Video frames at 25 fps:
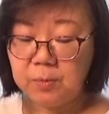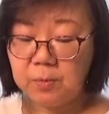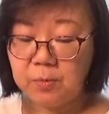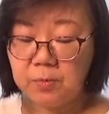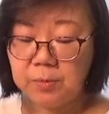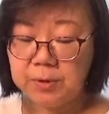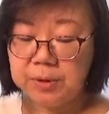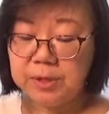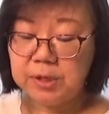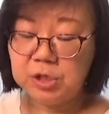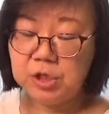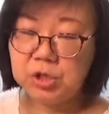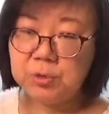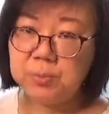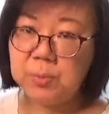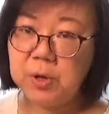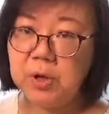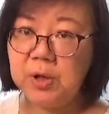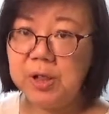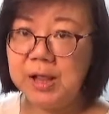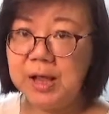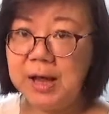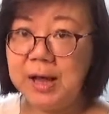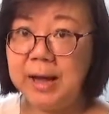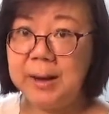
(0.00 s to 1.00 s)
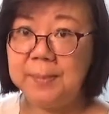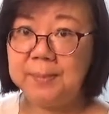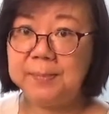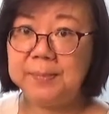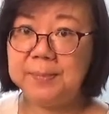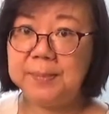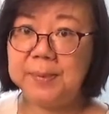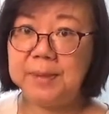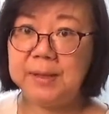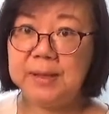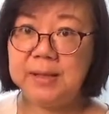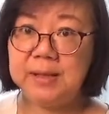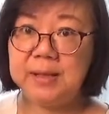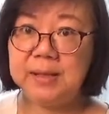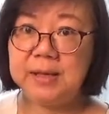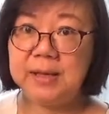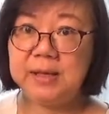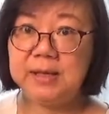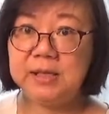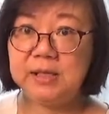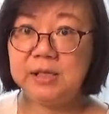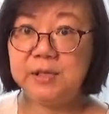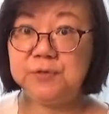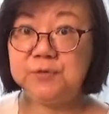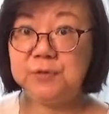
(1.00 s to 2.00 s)
with a small harp
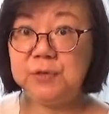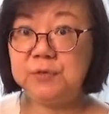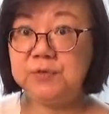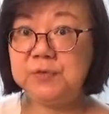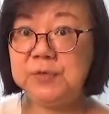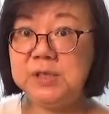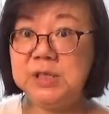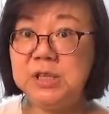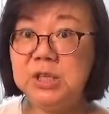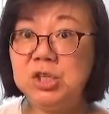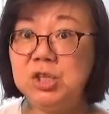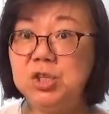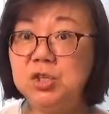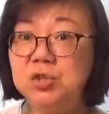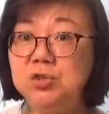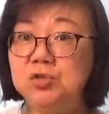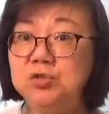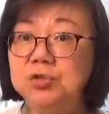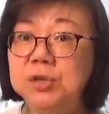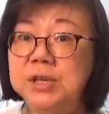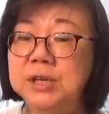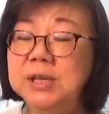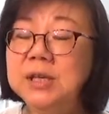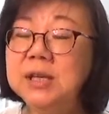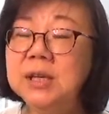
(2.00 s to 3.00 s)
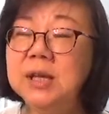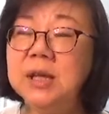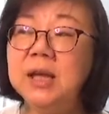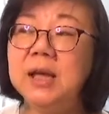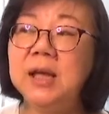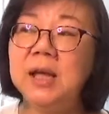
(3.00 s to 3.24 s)
that is 15 string,